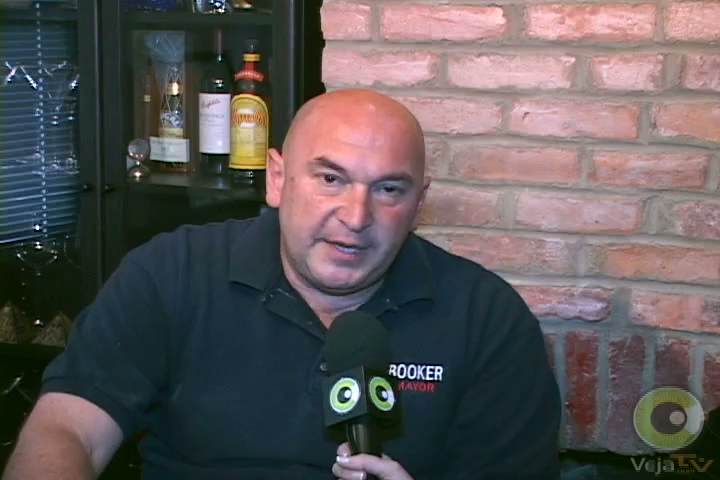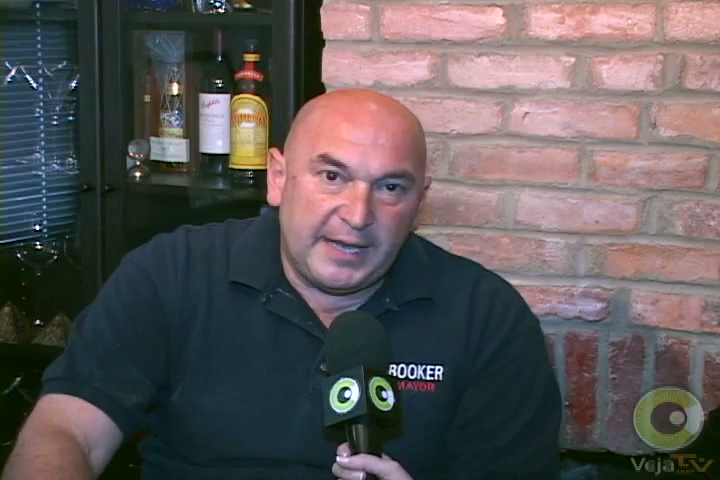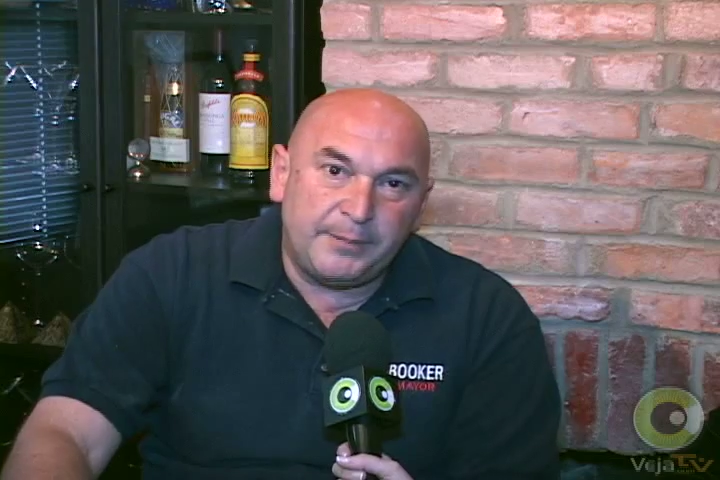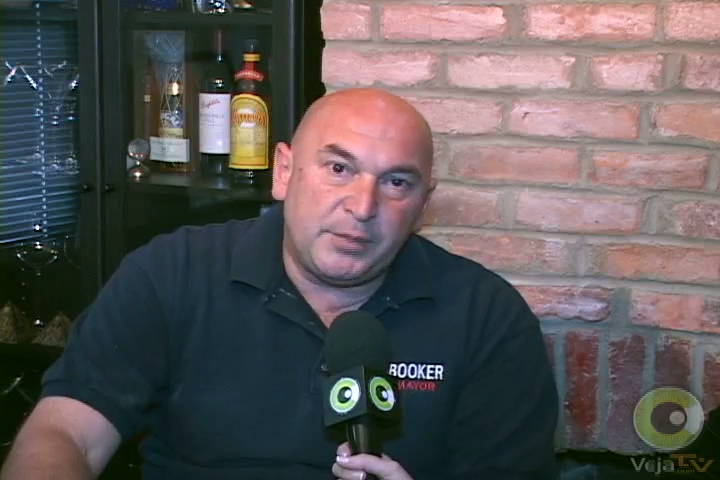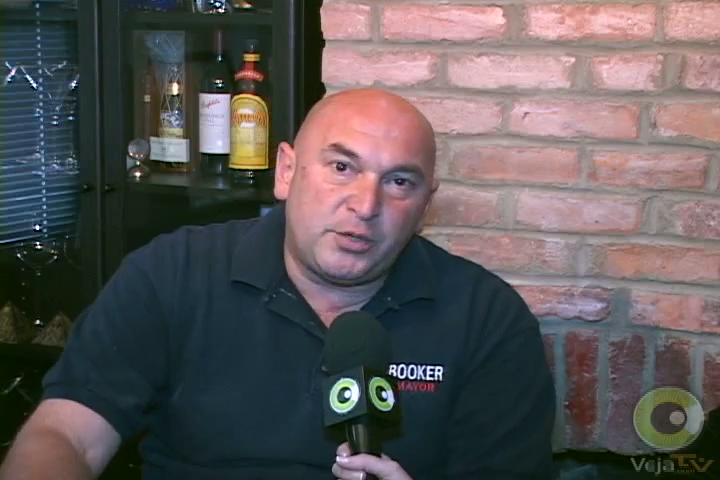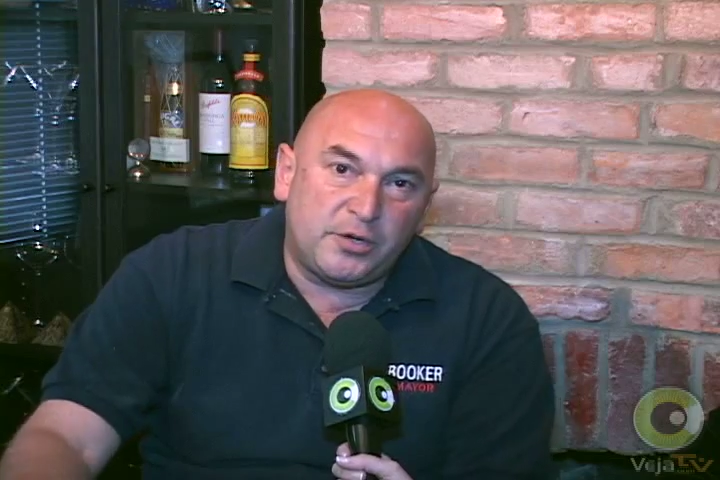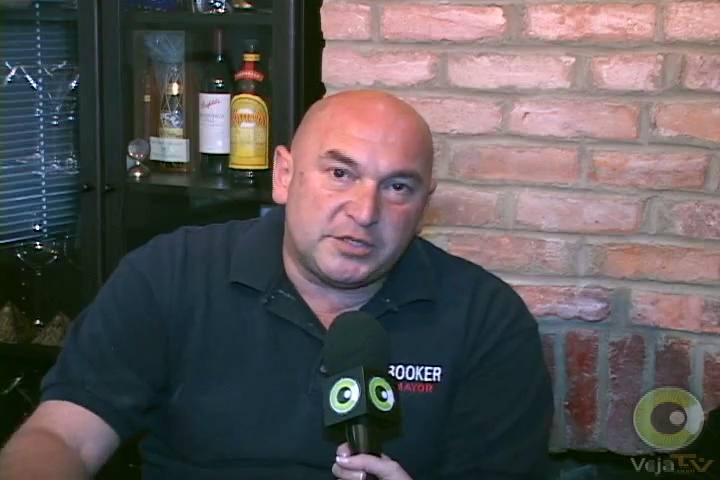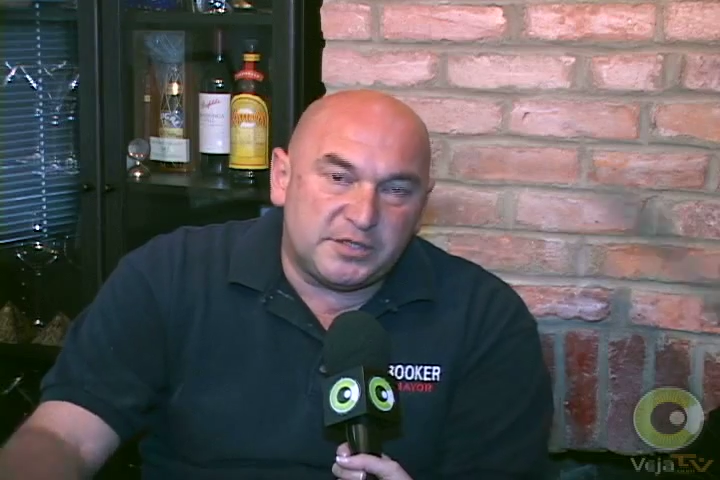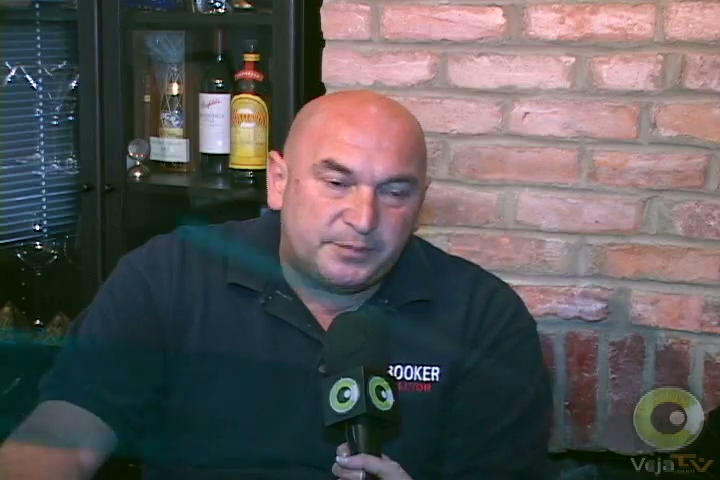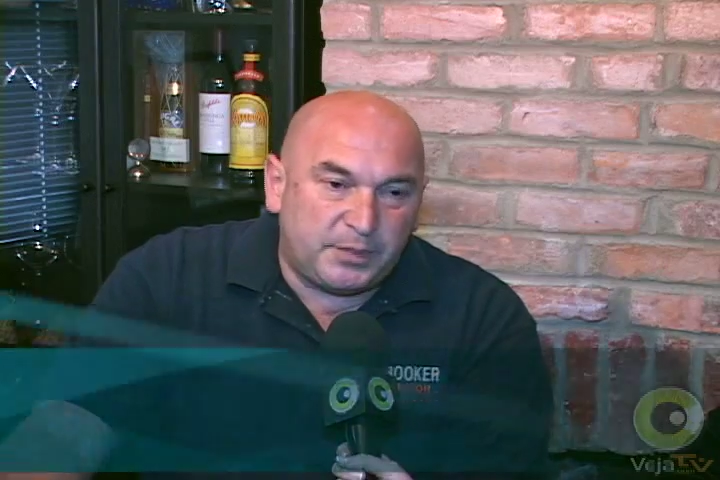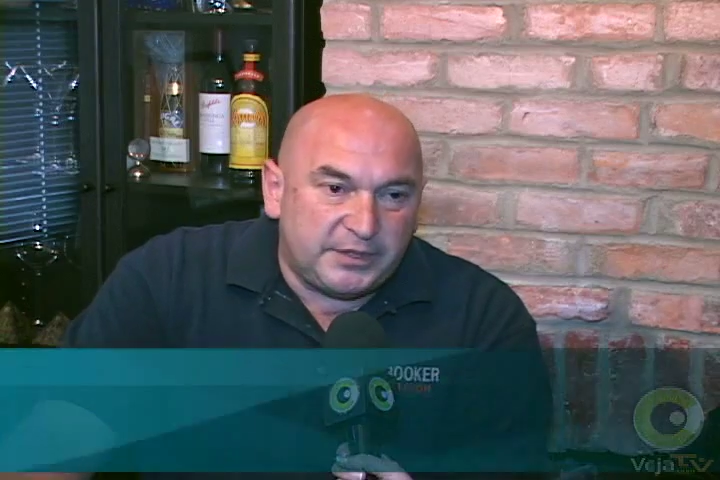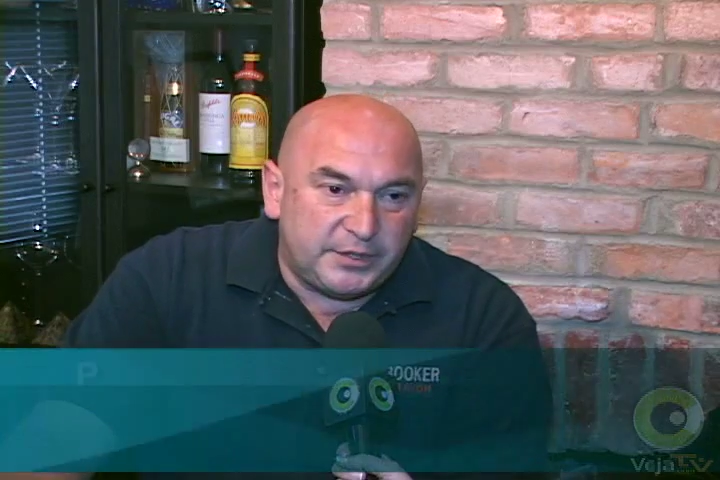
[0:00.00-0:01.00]
and because
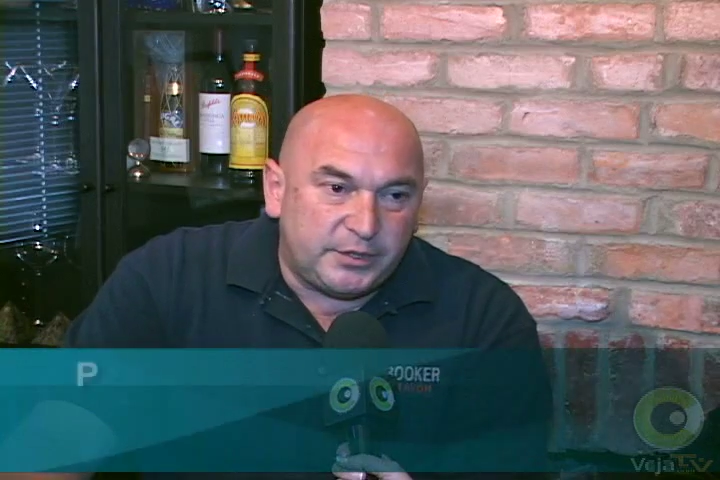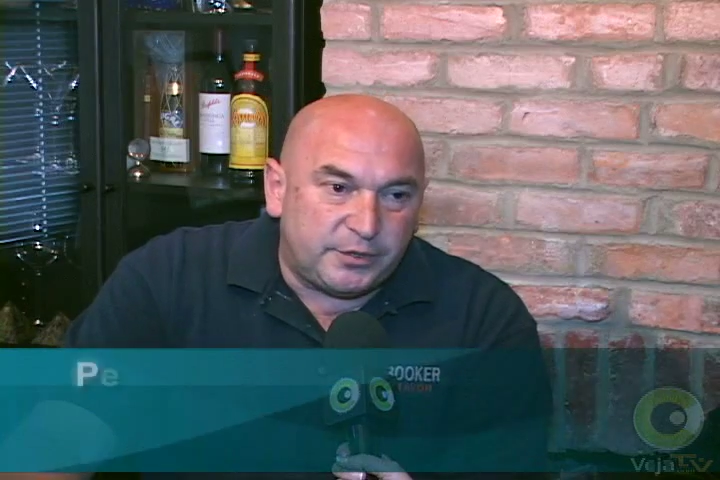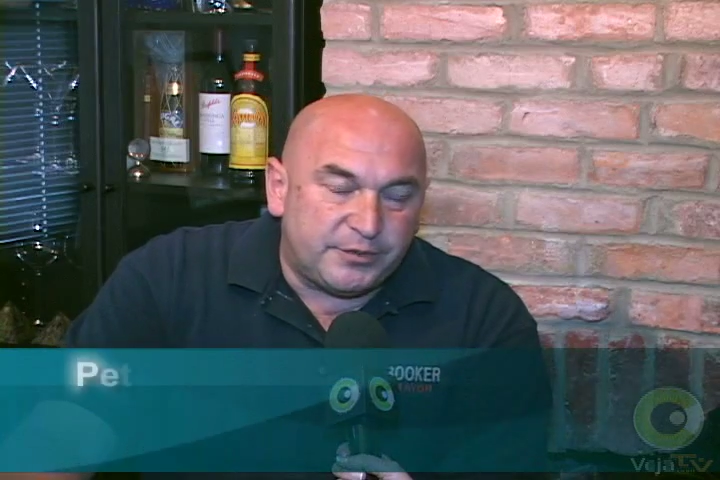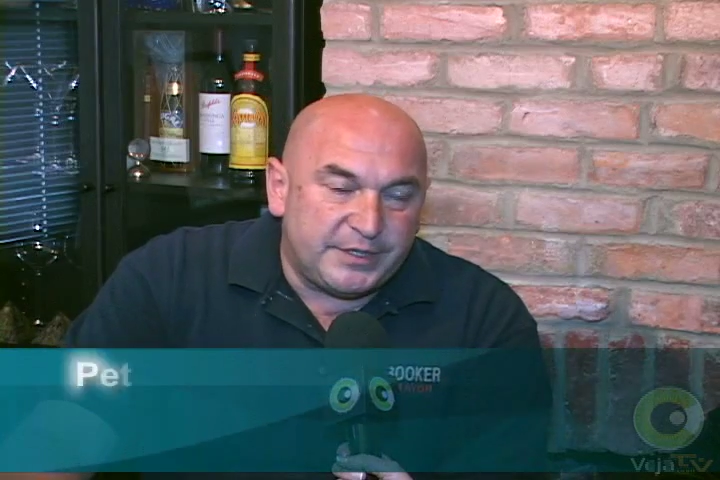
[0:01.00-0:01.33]
of political